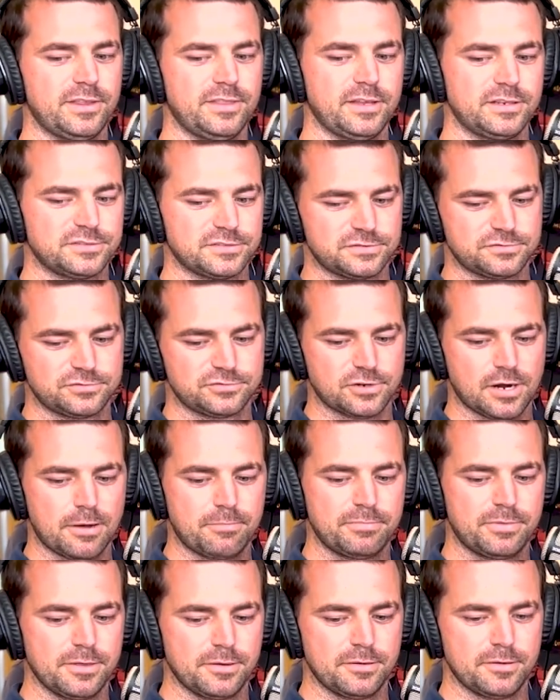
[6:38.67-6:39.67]
they just
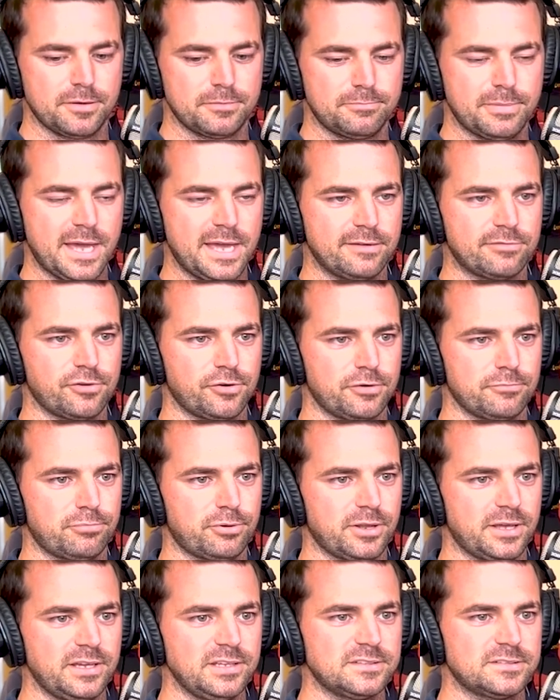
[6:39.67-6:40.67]
drop the paver in
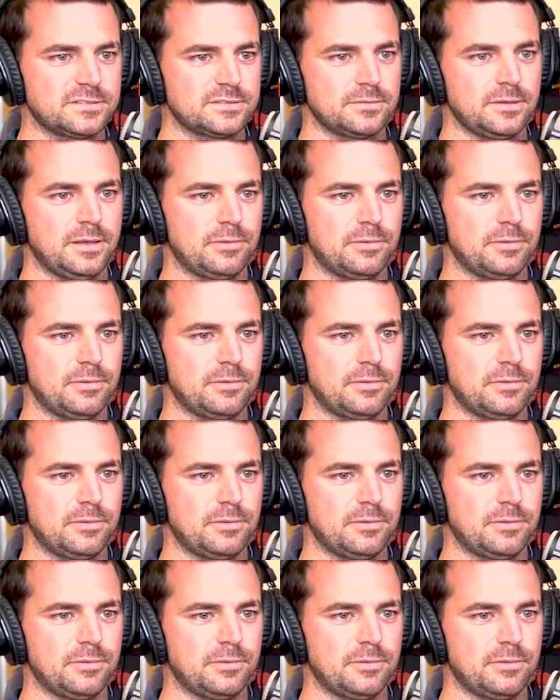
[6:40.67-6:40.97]
place.